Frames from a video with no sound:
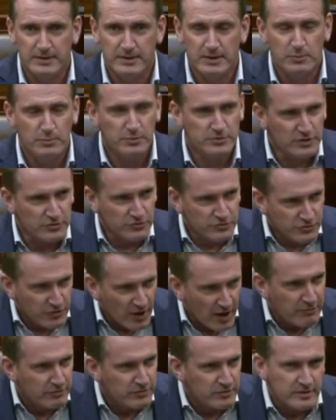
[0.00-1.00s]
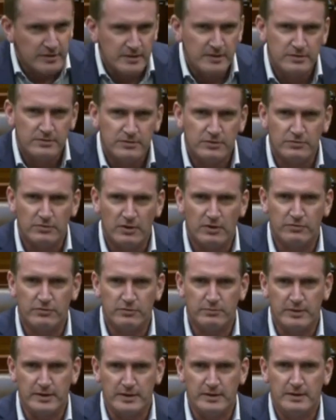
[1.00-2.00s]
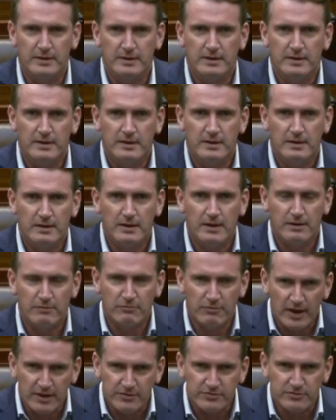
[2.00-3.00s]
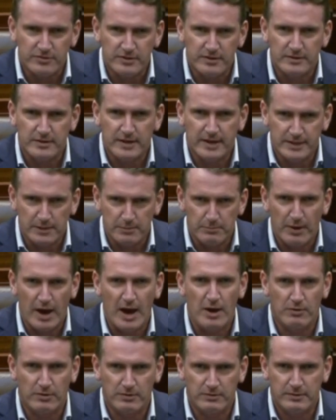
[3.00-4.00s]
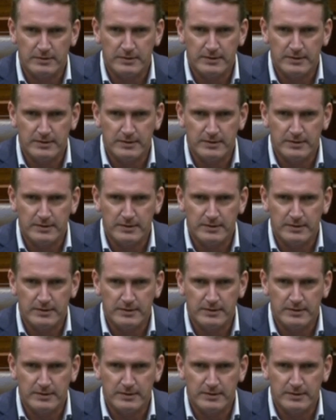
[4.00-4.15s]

but they definitely deserve to be invested in and empowered.